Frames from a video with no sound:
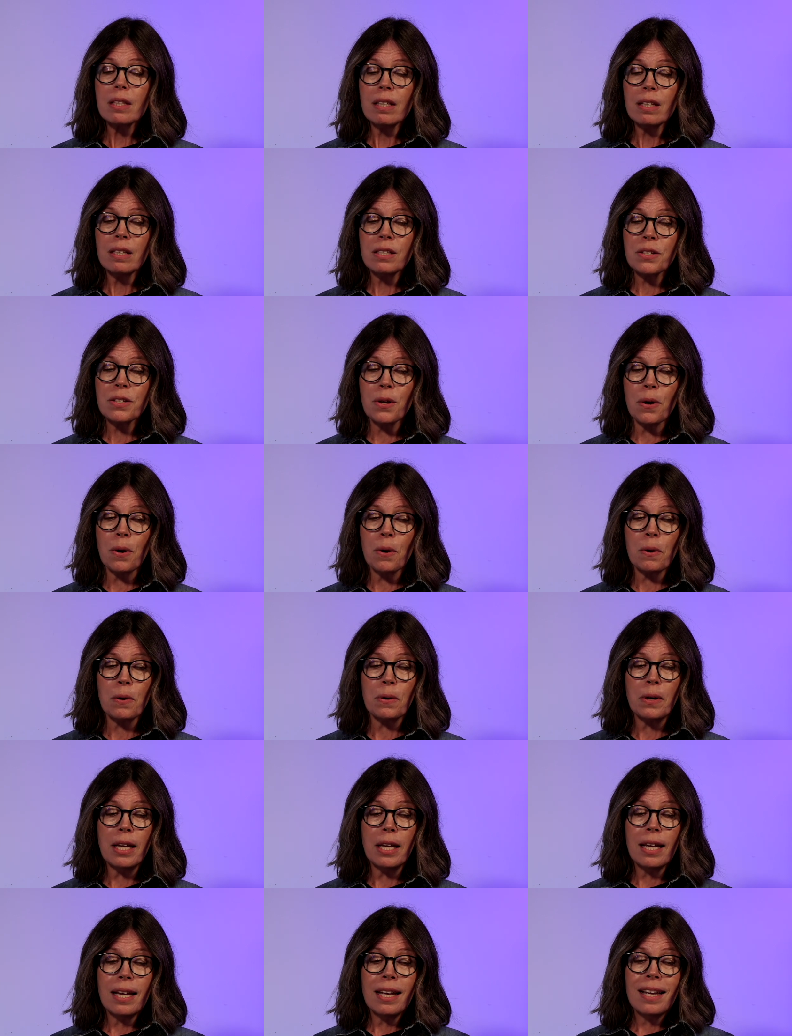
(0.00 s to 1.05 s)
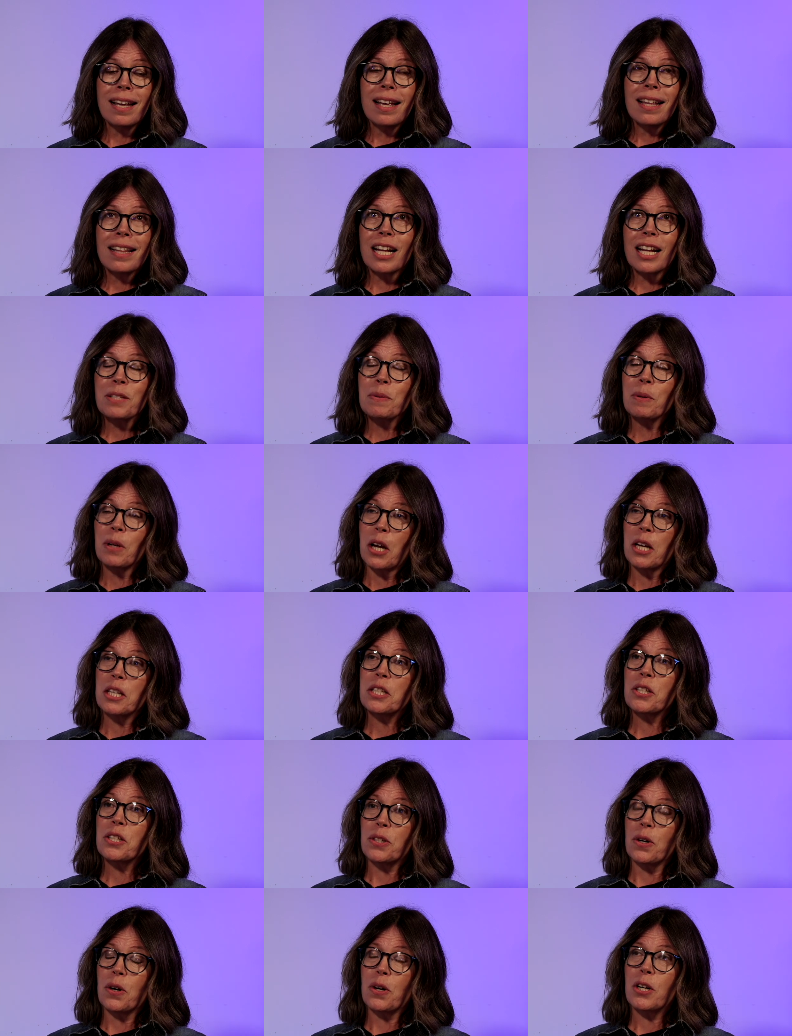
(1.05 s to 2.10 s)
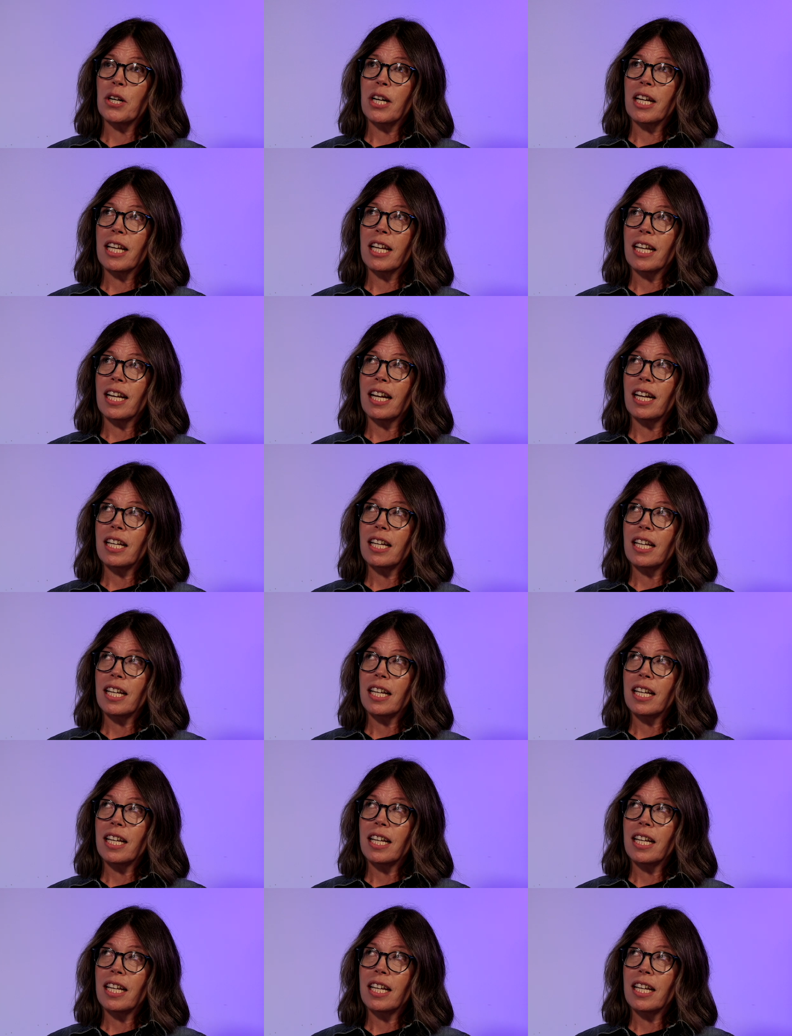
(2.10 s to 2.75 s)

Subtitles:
So that's when I started,